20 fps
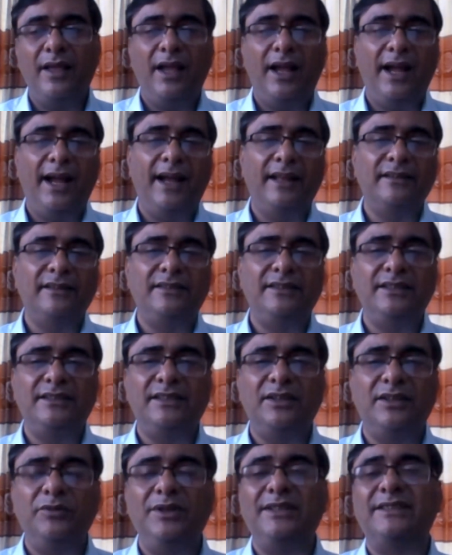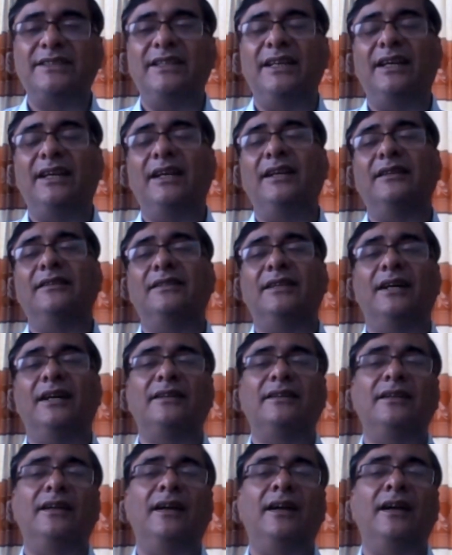and the teacher will say
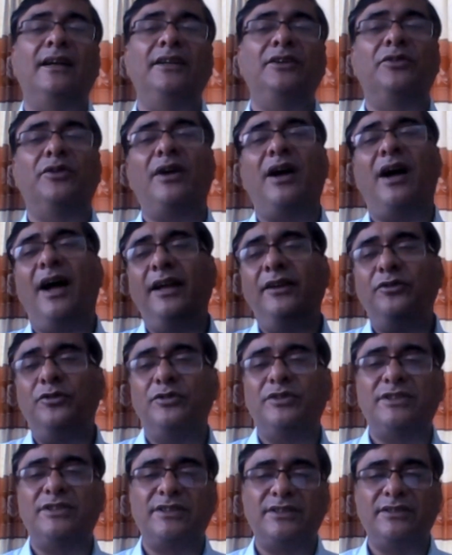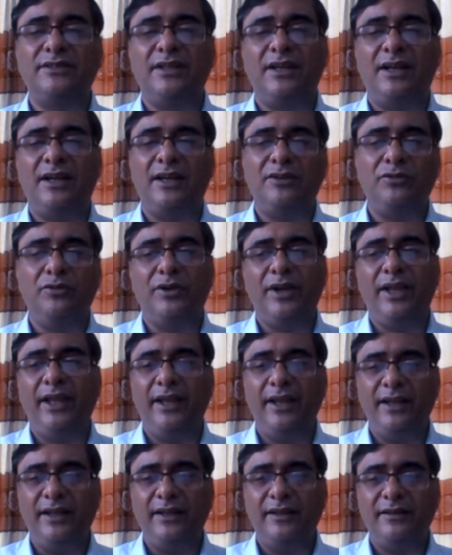that your high notes are
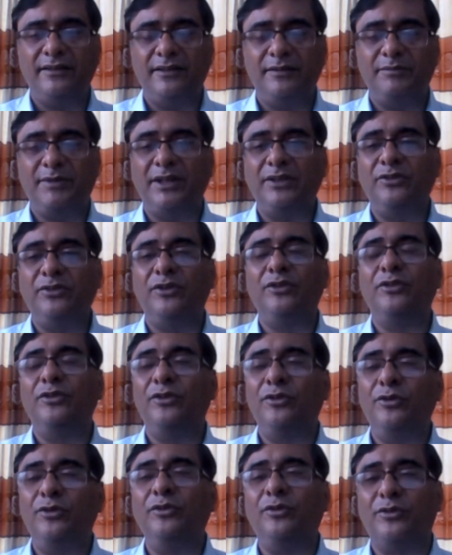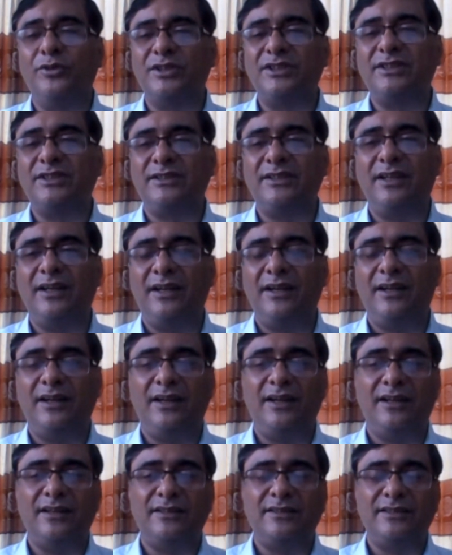okay, but your low notes
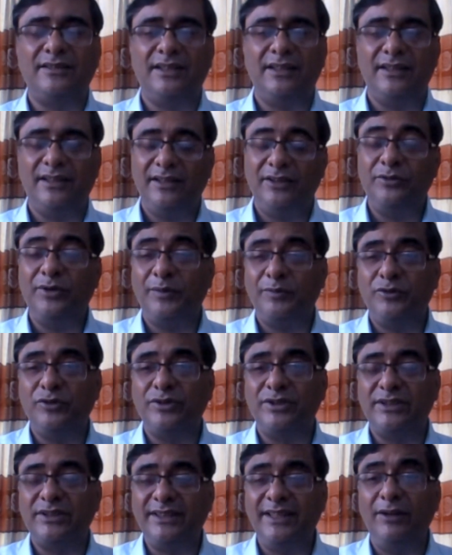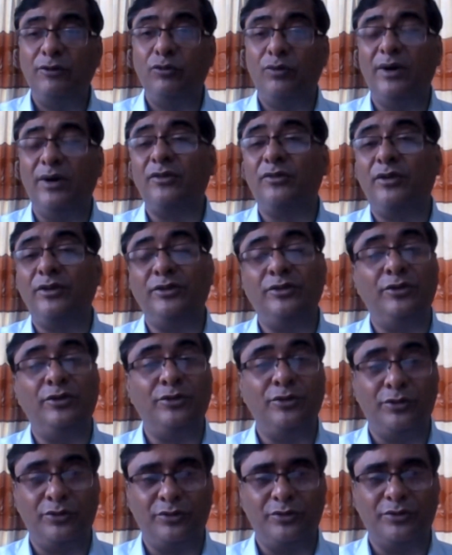you have to still work on your
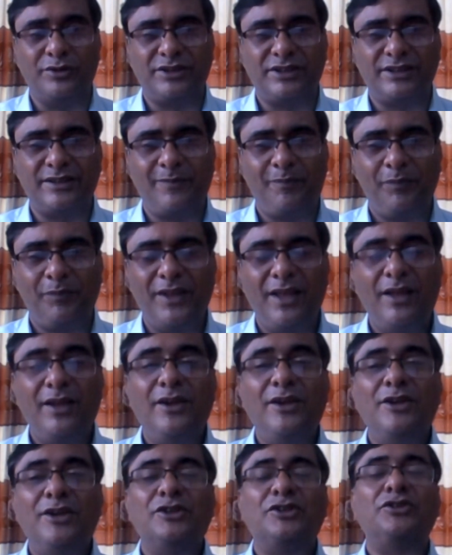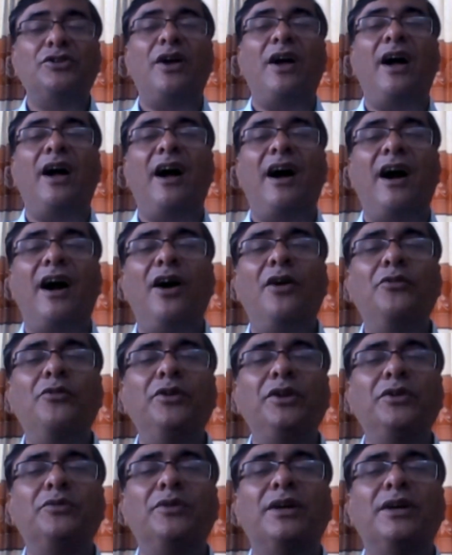low notes. So how
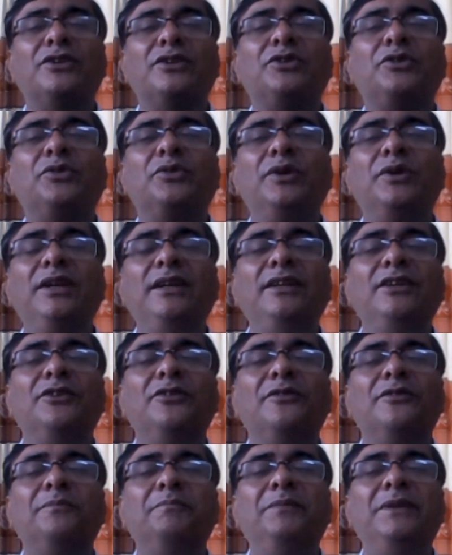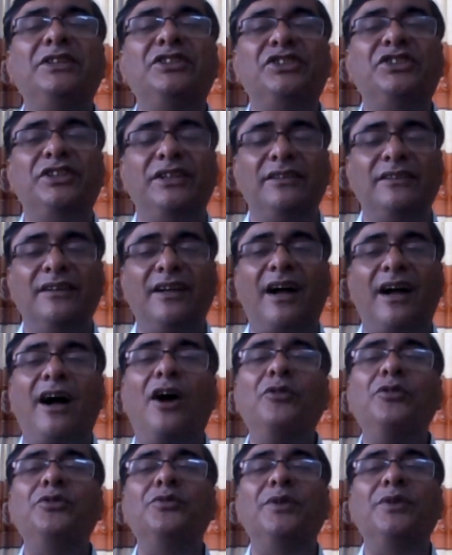you are throwing your pitching,
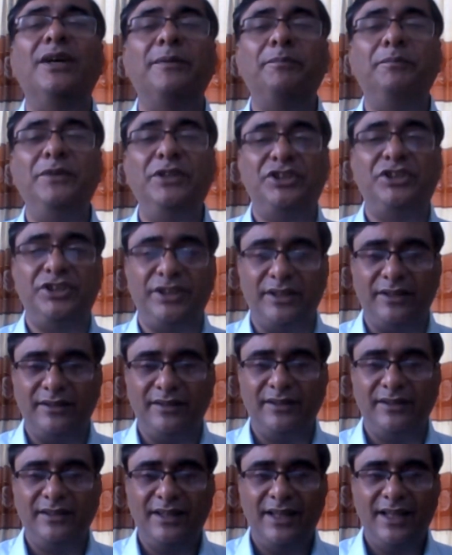how you are pitching